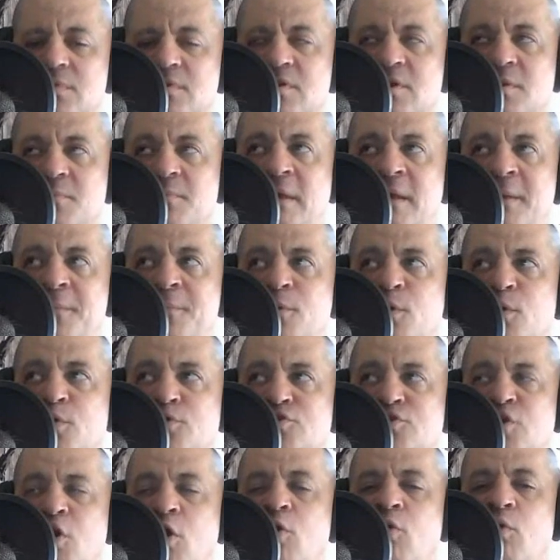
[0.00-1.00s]
The people
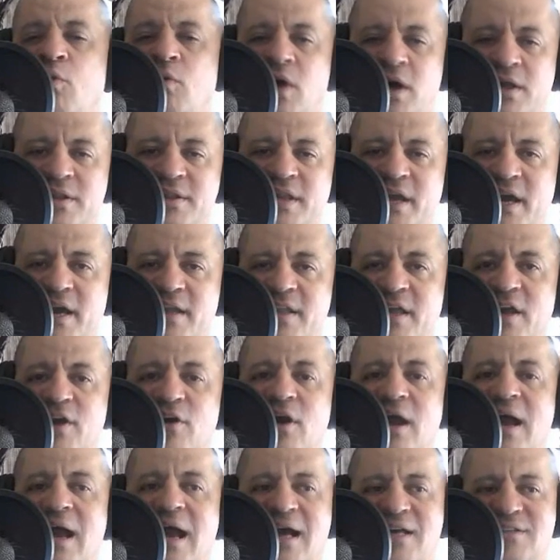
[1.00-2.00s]
don't want that. They
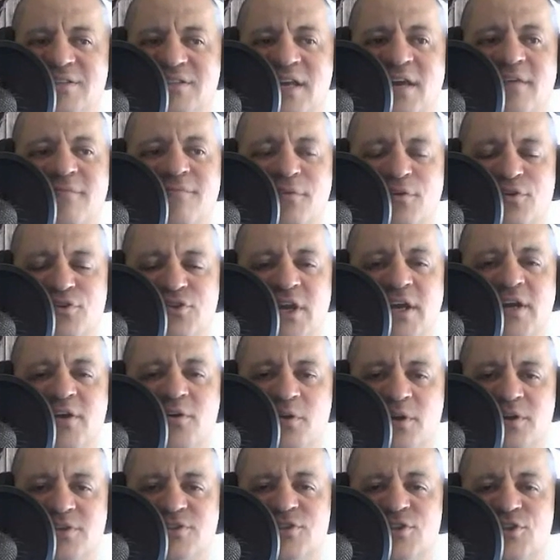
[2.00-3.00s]
are asking for Jake
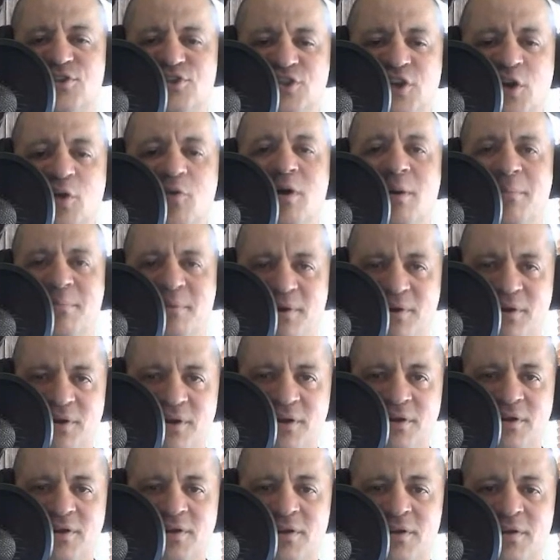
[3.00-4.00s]
Crist to show up here.
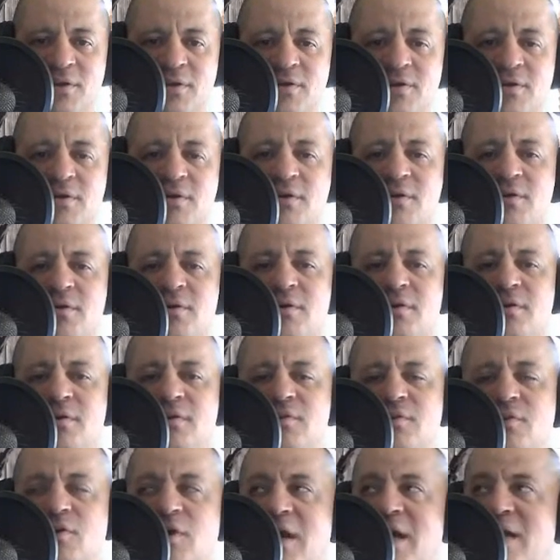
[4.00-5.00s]

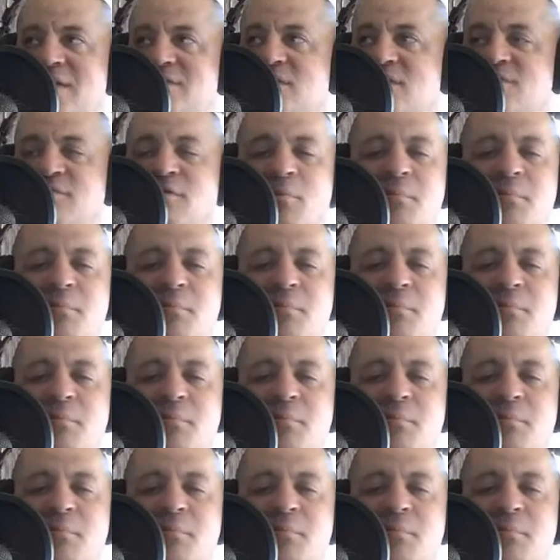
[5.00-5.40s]
They're asking for